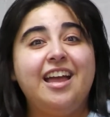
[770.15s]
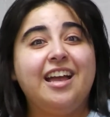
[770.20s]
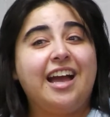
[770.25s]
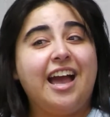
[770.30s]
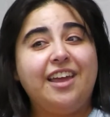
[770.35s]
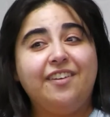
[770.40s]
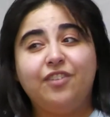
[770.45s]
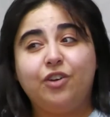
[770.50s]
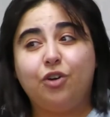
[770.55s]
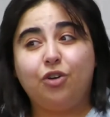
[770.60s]

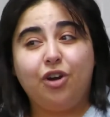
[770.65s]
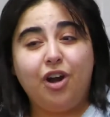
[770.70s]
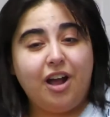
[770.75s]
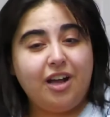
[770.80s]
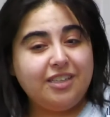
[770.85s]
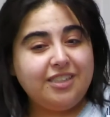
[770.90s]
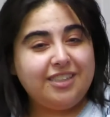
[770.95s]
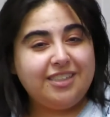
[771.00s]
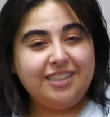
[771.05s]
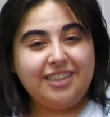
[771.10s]
kind of
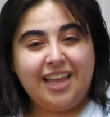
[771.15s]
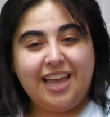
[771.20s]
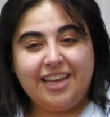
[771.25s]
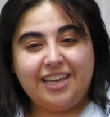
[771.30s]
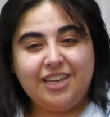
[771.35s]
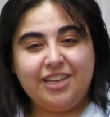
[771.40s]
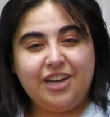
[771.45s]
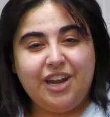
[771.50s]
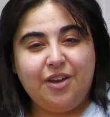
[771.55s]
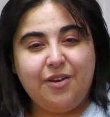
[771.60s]
cross,
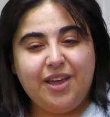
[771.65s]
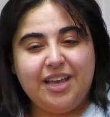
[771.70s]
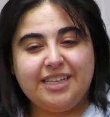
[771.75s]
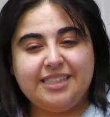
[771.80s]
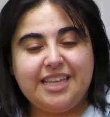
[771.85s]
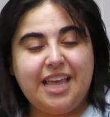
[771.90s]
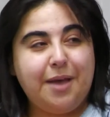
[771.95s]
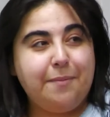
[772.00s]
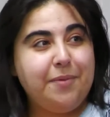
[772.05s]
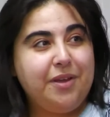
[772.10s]
like, you know,
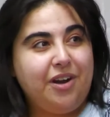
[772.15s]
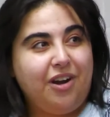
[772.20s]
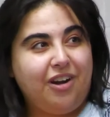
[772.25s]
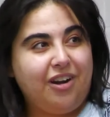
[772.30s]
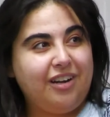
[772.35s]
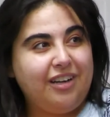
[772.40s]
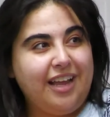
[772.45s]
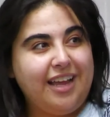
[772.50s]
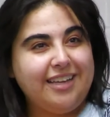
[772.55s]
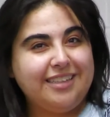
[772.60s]
examine
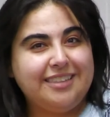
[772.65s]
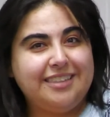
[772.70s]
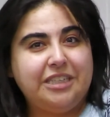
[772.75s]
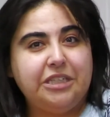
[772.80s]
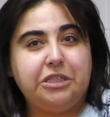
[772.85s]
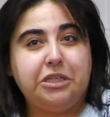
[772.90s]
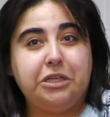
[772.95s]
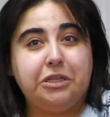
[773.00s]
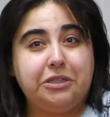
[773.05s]
our like statistics